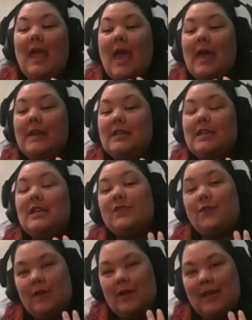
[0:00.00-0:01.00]
and it's
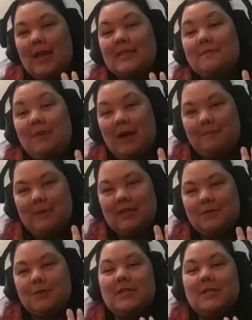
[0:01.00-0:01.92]
free as in puppies,